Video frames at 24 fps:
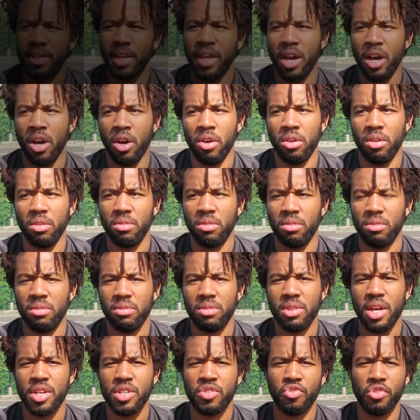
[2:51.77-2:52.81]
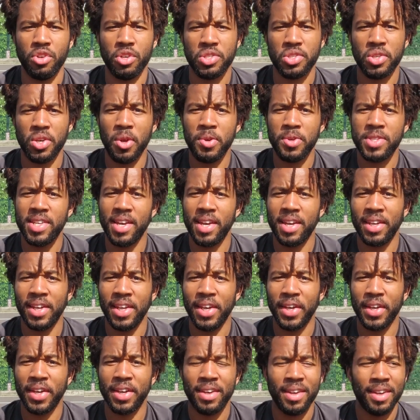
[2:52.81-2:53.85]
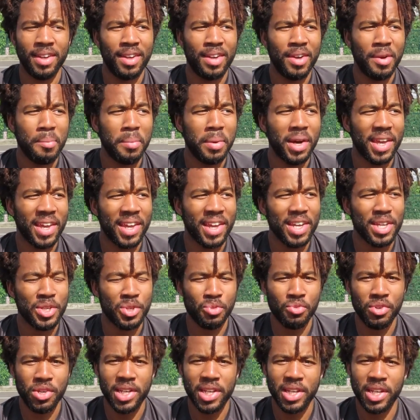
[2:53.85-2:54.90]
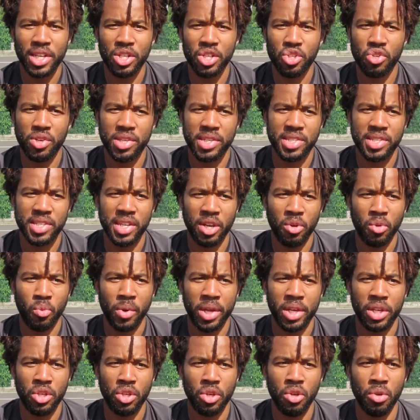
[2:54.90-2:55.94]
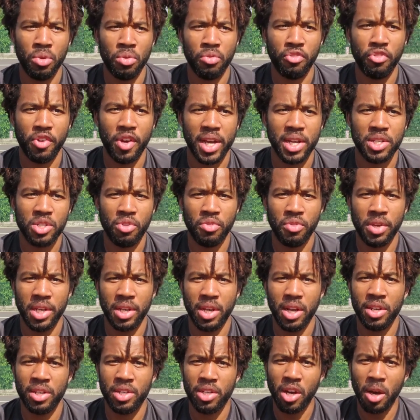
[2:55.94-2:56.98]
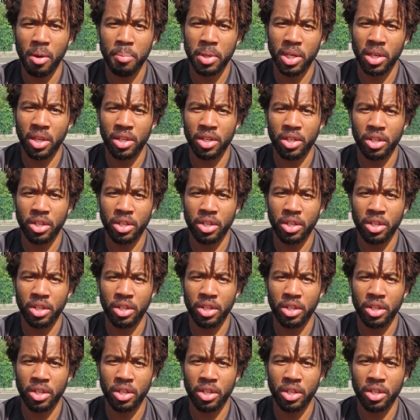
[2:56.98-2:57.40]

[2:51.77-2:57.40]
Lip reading: Now, that's for a slow technique, but it gets really interesting when you factor in a double